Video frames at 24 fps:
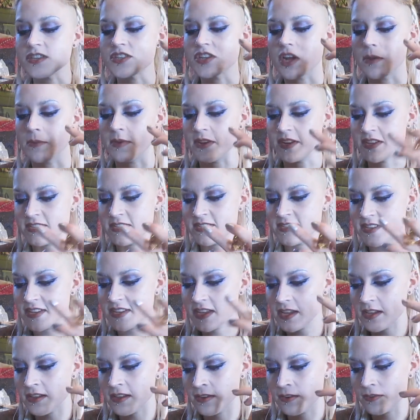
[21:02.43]

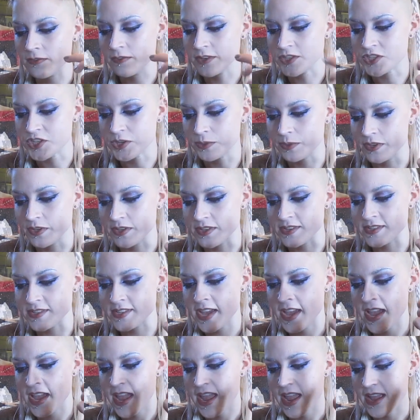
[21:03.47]
shamanistic rituals,
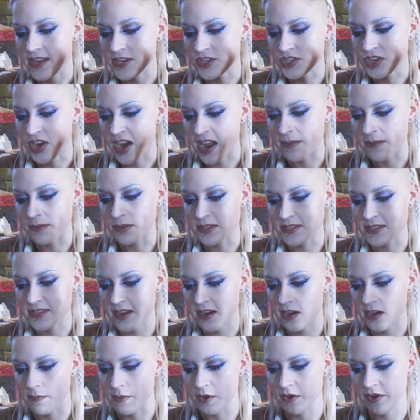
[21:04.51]
and tribal
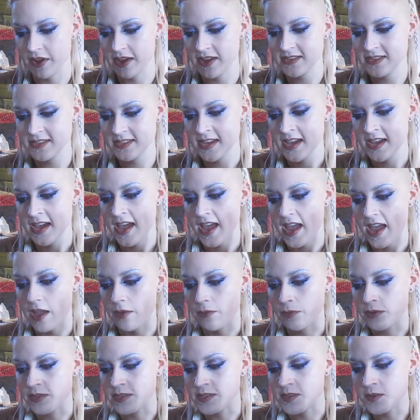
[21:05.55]
ceremonies,
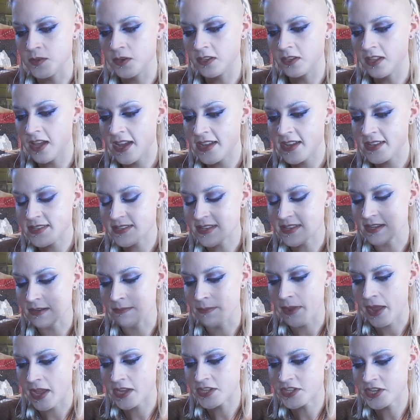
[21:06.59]
and was utilized in
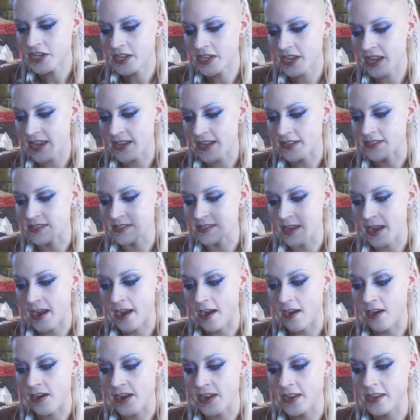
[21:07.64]
magic and
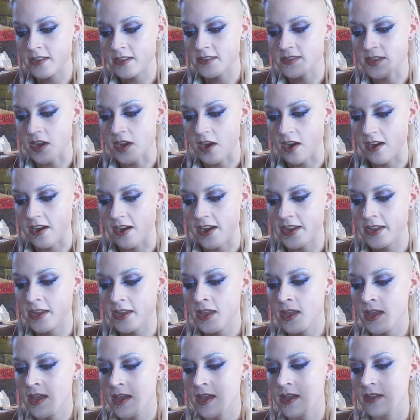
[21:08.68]
scarring,
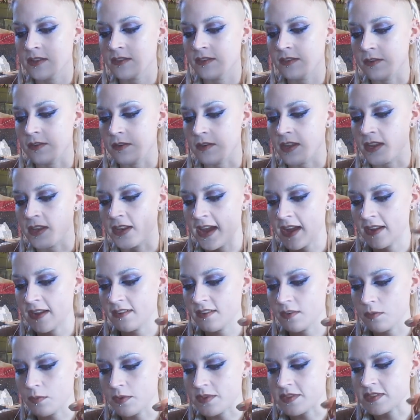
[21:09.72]
scarring to
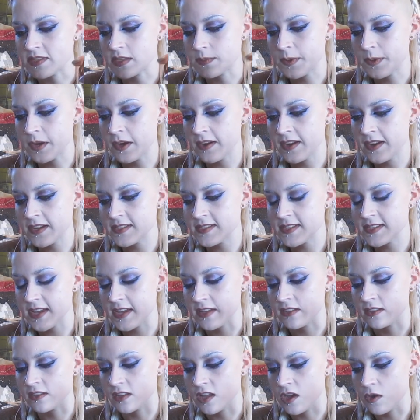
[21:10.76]
connect with spirits
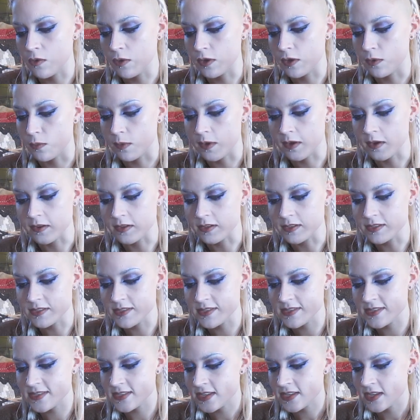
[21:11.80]
and lower
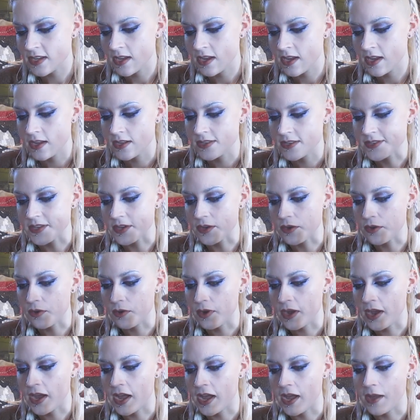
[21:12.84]
worlds so
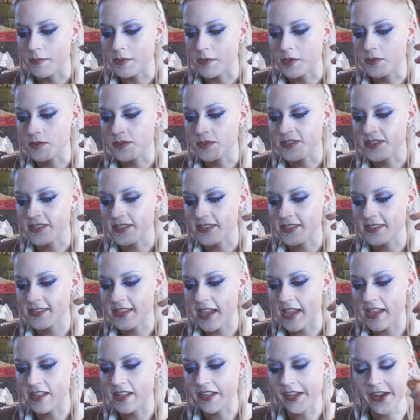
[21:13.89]
um, used
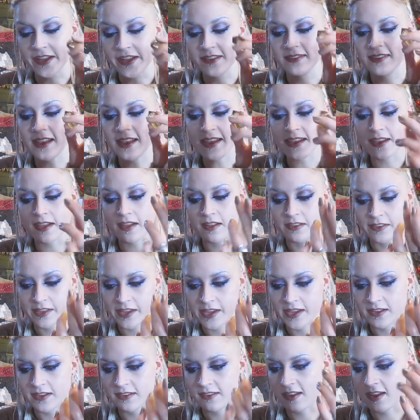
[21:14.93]
psychic
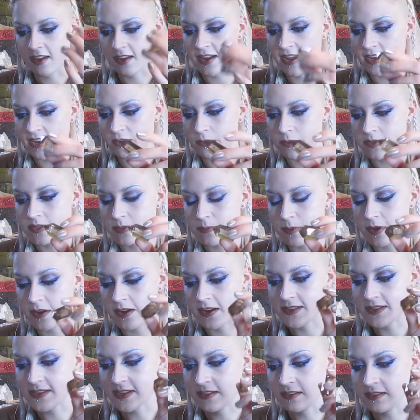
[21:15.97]
psychically to connect with
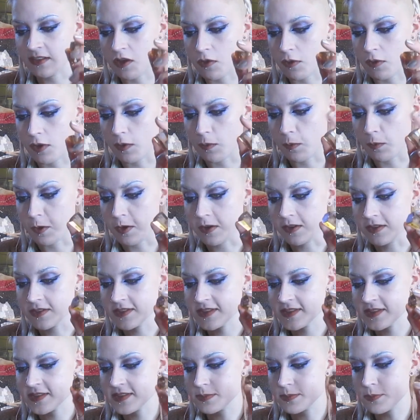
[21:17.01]
spirits and lower
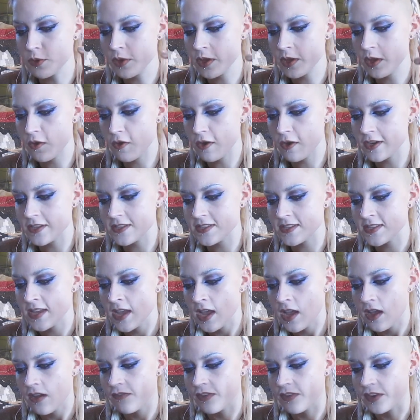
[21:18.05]
worlds. Smoky Quartz's
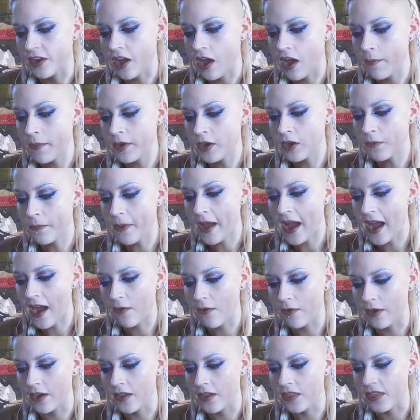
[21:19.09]
phenomenal
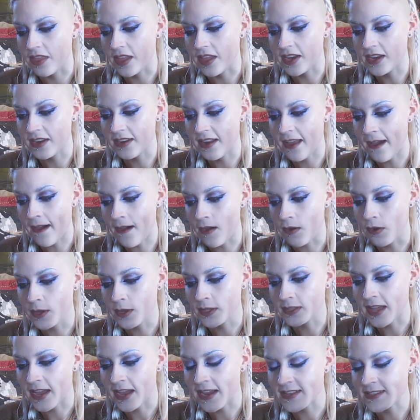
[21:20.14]
power then and now
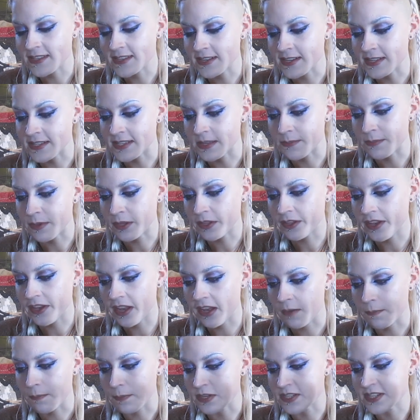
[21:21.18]
lies in its ability
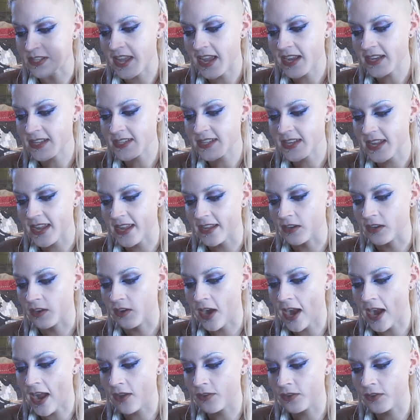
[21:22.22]
to protect and
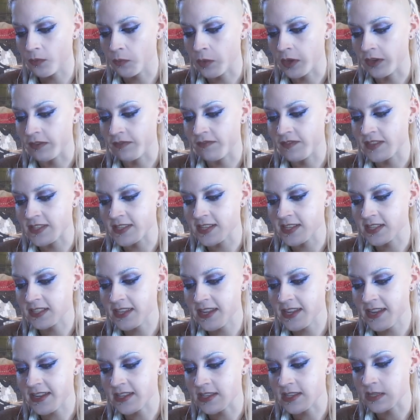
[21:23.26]
ground one
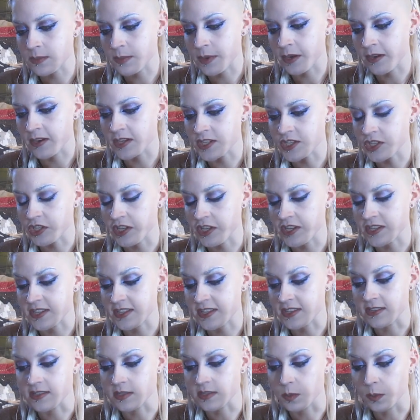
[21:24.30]
physically and spiritually to
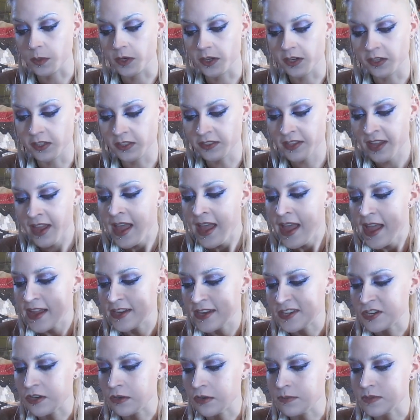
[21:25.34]
this world
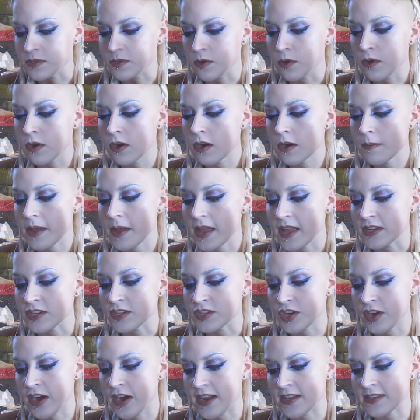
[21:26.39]
and to absorb and
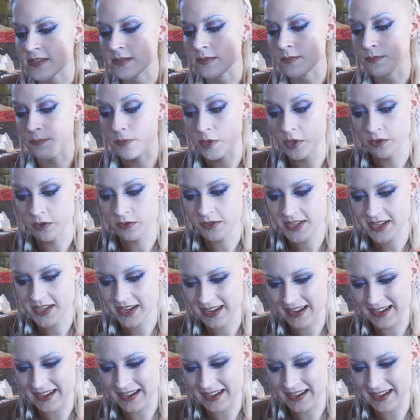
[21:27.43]
transmute